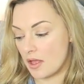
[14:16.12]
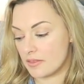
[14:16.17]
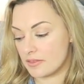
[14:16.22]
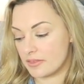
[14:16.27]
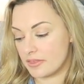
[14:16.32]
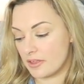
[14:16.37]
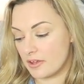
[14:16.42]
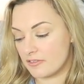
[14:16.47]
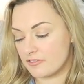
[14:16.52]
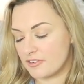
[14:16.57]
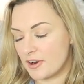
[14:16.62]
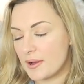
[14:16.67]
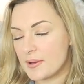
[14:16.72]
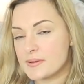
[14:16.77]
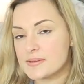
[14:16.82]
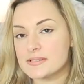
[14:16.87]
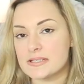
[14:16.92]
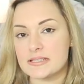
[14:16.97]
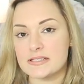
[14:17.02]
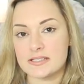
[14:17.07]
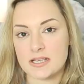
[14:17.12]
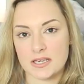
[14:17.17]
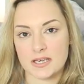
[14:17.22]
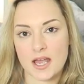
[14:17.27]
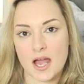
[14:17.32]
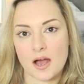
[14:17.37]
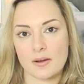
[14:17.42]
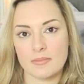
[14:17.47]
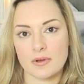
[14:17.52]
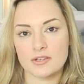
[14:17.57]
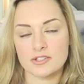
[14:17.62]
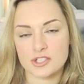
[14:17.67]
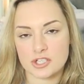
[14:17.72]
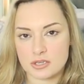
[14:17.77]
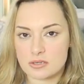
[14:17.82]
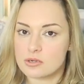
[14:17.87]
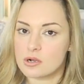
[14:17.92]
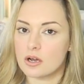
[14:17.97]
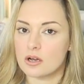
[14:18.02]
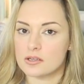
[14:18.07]
the throws in Dunelm
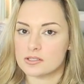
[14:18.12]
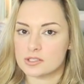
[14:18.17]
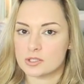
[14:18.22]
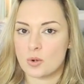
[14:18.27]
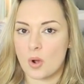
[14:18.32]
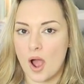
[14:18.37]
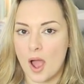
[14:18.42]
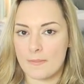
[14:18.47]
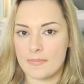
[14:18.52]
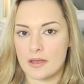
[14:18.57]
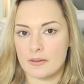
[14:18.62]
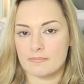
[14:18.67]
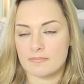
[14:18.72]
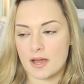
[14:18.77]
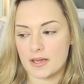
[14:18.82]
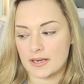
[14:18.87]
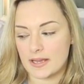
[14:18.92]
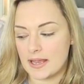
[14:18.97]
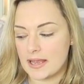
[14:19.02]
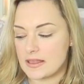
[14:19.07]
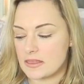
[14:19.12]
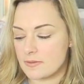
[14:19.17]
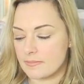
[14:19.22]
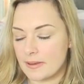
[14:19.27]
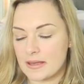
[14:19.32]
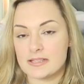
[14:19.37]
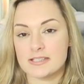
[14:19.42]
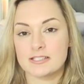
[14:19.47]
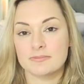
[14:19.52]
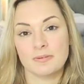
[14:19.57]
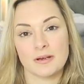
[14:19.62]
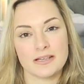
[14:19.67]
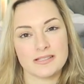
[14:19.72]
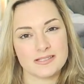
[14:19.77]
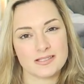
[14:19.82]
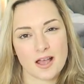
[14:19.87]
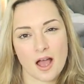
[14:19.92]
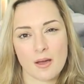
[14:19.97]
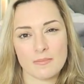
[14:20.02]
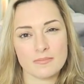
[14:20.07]
do cost quite a bit of money. The
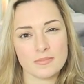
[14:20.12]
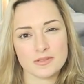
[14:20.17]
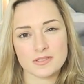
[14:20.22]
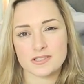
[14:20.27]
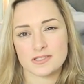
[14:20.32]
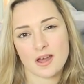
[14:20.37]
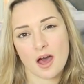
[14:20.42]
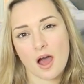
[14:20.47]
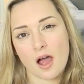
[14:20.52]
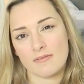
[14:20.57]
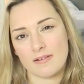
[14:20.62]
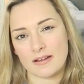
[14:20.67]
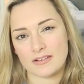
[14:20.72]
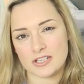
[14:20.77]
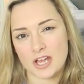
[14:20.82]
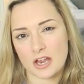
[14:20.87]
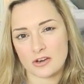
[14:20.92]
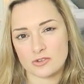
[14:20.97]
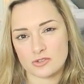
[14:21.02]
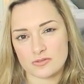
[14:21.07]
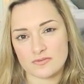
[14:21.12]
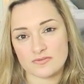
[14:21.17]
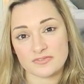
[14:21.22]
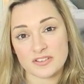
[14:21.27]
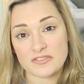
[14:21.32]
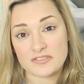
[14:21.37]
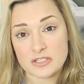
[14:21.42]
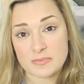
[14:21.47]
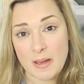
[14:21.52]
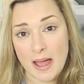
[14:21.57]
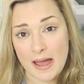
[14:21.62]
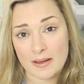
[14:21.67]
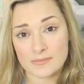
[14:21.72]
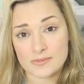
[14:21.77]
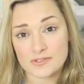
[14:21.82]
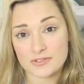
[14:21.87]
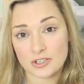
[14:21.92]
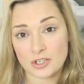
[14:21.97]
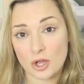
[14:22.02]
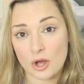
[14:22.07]
bedspreads come and start around
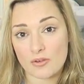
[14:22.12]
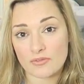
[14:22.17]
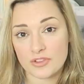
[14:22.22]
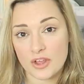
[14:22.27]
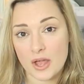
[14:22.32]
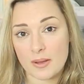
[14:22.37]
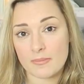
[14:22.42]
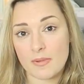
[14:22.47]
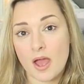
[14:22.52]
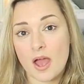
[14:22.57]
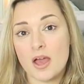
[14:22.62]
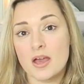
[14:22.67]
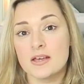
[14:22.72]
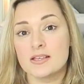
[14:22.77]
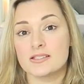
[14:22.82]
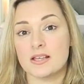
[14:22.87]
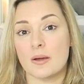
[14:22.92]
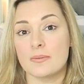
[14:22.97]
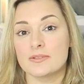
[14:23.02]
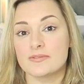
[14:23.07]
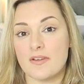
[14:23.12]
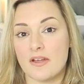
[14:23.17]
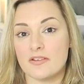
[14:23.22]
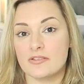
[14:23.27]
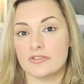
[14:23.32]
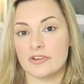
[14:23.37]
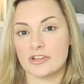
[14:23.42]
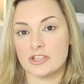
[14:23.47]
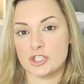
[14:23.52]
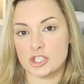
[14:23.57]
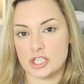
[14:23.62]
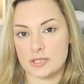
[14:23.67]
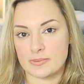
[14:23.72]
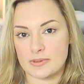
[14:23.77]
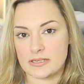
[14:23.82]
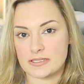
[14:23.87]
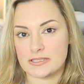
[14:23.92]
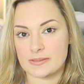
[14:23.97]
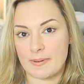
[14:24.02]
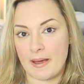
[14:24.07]
£150 for a lot of them. So I was very, very
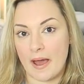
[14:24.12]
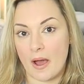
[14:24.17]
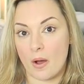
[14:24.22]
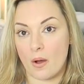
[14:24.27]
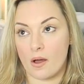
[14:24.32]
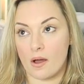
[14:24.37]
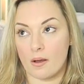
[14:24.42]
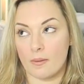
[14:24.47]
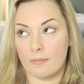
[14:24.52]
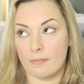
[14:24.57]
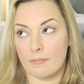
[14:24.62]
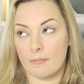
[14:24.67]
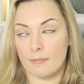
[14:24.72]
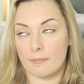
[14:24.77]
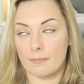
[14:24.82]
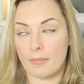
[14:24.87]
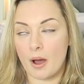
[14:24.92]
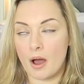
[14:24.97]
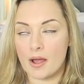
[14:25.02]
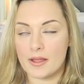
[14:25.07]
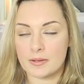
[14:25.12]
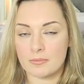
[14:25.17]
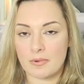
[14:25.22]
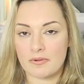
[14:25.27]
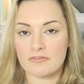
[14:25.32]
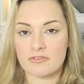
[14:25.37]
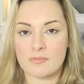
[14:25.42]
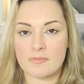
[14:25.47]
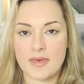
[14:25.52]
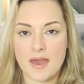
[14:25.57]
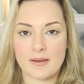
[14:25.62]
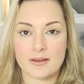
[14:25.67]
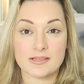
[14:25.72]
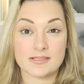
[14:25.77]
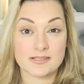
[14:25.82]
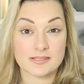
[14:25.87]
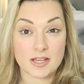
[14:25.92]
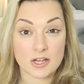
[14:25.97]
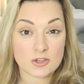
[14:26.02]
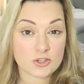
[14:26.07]
dubious about buying one from there
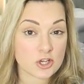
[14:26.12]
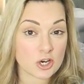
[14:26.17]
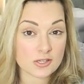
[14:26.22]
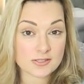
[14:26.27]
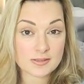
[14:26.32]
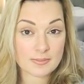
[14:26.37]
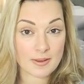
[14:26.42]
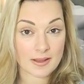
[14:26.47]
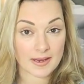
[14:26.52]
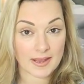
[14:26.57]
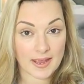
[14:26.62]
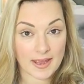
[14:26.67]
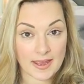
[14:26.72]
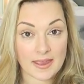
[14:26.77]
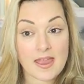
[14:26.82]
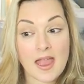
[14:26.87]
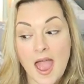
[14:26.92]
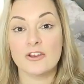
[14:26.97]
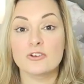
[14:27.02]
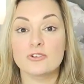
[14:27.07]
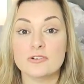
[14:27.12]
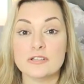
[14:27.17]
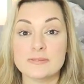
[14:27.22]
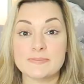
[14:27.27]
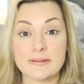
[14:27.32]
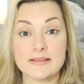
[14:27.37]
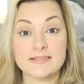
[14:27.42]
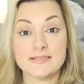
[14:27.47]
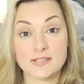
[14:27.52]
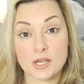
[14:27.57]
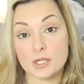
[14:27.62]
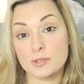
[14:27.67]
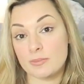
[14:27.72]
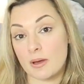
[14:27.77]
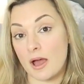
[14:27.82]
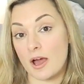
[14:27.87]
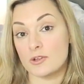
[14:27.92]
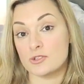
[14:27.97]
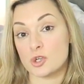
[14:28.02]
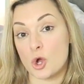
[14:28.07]
because it's such a lot of money. And I'd already spent so
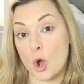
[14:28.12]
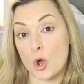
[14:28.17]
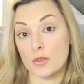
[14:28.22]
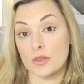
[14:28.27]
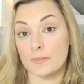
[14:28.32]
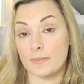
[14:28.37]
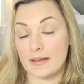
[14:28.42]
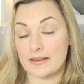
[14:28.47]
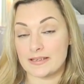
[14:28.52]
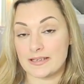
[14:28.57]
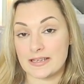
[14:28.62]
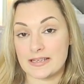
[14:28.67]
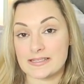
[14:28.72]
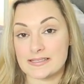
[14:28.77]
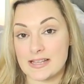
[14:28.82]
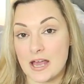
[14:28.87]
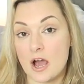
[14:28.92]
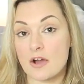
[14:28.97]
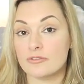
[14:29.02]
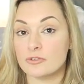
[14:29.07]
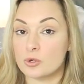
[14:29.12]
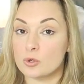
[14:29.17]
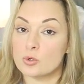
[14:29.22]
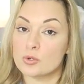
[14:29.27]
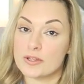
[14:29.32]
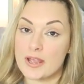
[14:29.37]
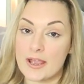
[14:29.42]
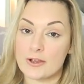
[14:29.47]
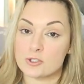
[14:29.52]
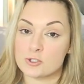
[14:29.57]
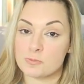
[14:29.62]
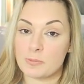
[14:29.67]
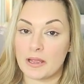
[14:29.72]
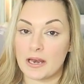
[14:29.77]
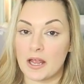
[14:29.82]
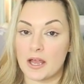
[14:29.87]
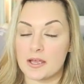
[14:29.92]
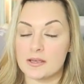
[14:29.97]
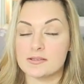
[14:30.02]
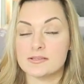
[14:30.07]
much on the bedding itself and all the extra
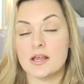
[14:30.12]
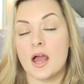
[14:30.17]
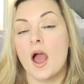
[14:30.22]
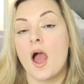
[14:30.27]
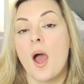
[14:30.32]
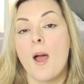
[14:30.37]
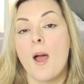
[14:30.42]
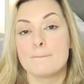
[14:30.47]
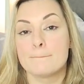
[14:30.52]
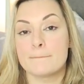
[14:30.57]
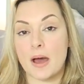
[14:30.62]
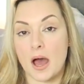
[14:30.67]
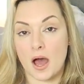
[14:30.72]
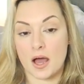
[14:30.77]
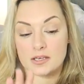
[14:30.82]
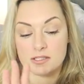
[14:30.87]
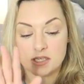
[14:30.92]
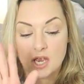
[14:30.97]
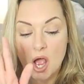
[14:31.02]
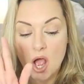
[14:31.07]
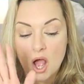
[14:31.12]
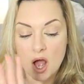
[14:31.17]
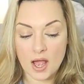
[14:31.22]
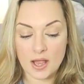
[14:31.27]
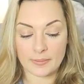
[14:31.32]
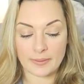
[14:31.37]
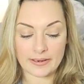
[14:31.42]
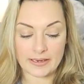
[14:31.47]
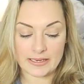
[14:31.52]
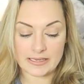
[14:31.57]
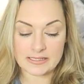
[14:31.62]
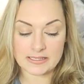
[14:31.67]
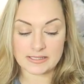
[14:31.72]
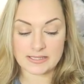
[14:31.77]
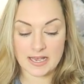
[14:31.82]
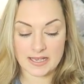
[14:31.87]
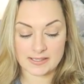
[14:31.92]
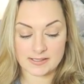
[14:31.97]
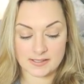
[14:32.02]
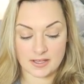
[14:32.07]
pillows. But I went
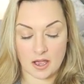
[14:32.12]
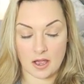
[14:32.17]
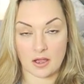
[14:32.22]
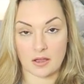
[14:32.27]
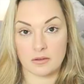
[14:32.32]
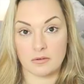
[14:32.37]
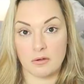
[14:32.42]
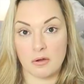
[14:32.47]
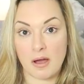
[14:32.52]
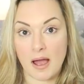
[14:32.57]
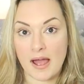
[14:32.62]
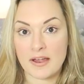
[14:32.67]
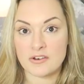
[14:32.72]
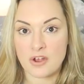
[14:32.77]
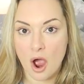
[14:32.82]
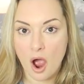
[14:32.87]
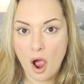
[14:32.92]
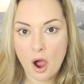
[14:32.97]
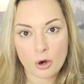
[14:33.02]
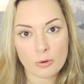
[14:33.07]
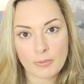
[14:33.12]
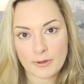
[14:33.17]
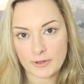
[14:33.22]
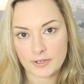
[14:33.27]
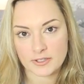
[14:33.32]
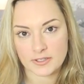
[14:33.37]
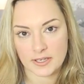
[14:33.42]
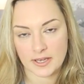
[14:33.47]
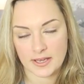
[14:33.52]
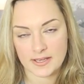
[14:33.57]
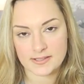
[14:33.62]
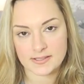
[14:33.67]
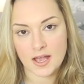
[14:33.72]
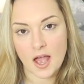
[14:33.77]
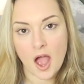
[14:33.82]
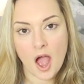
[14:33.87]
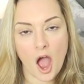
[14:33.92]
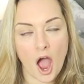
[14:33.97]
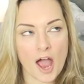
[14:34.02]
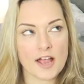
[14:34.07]
into Tesco and oh my goodness,
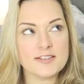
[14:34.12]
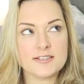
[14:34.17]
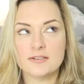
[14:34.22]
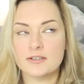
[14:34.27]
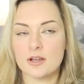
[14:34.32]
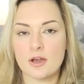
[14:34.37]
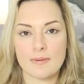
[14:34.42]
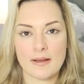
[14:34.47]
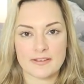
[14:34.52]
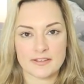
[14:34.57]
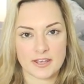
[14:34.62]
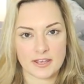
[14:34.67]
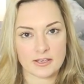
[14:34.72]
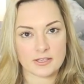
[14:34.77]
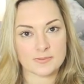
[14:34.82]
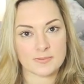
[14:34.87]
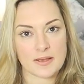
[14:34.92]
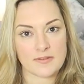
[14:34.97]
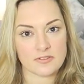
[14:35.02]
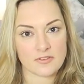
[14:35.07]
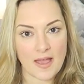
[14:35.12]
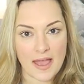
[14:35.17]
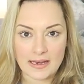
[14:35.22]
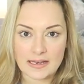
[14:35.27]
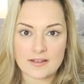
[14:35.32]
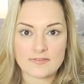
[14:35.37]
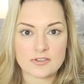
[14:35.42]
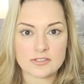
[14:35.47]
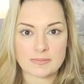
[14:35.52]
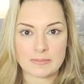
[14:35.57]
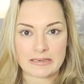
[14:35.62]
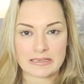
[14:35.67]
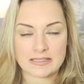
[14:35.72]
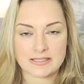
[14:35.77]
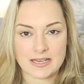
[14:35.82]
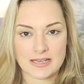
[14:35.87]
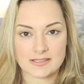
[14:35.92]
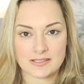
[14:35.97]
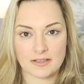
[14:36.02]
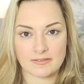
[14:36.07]
I don't know about you, but if you, any of you's been
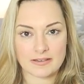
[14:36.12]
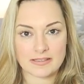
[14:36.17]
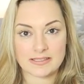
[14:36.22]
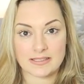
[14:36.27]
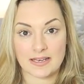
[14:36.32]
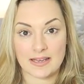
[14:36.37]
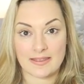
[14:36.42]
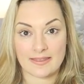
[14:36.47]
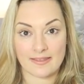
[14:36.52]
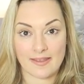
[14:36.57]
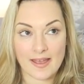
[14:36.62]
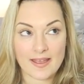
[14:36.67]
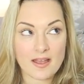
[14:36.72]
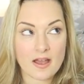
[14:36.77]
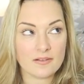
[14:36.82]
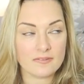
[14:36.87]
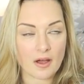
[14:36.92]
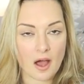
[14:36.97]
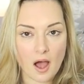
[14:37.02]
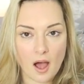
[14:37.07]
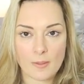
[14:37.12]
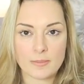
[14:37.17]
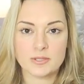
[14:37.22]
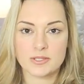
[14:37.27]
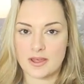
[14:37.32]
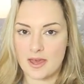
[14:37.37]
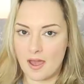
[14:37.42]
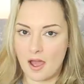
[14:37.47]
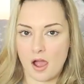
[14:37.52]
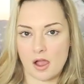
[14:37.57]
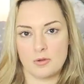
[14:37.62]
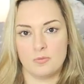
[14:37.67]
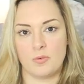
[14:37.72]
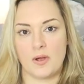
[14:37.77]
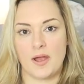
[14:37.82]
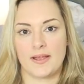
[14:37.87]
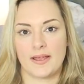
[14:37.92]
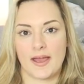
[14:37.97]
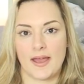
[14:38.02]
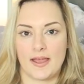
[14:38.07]
into Tesco recently, they have upped their
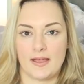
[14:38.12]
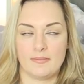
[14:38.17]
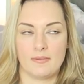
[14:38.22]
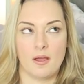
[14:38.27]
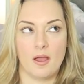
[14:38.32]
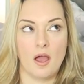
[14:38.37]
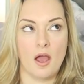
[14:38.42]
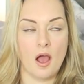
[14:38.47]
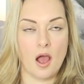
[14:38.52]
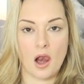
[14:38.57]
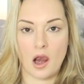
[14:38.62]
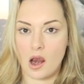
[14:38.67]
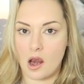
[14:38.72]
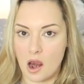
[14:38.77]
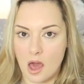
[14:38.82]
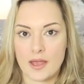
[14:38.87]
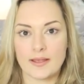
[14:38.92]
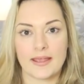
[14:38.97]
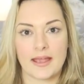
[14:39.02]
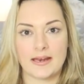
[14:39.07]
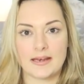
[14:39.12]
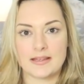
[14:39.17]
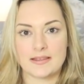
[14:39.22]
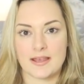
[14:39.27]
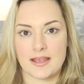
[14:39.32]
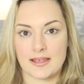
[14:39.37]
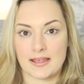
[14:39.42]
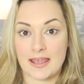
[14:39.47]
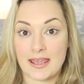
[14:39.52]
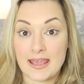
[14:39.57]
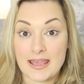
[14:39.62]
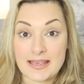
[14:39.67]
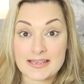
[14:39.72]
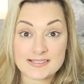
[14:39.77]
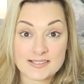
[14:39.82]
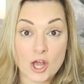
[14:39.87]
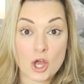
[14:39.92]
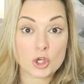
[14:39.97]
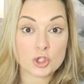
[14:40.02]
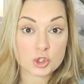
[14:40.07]
homeware game like anything. It
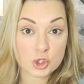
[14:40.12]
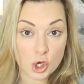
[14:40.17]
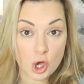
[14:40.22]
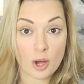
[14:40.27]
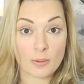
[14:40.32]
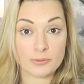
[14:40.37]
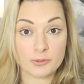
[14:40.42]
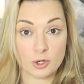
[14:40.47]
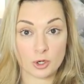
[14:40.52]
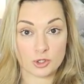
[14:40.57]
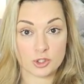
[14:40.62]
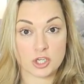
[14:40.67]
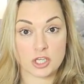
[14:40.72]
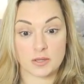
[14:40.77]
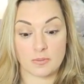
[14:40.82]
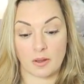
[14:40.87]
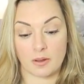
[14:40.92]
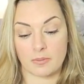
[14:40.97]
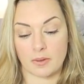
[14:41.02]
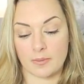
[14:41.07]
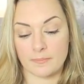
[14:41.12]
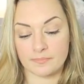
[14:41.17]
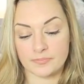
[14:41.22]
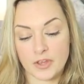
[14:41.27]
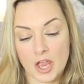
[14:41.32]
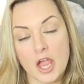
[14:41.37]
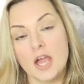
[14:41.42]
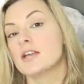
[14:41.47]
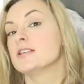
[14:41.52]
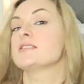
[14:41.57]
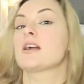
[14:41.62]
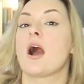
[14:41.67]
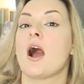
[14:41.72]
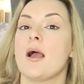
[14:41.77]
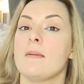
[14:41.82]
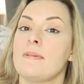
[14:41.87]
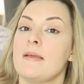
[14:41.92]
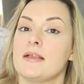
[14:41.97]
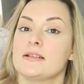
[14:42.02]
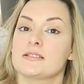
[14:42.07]
is top notch at the moment. So
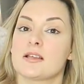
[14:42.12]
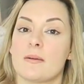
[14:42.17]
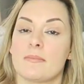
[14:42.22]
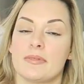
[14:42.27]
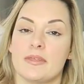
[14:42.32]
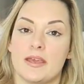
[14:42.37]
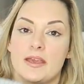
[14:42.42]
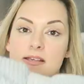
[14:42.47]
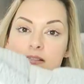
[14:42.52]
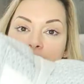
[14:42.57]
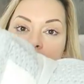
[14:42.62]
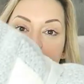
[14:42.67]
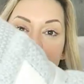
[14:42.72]
I picked up this,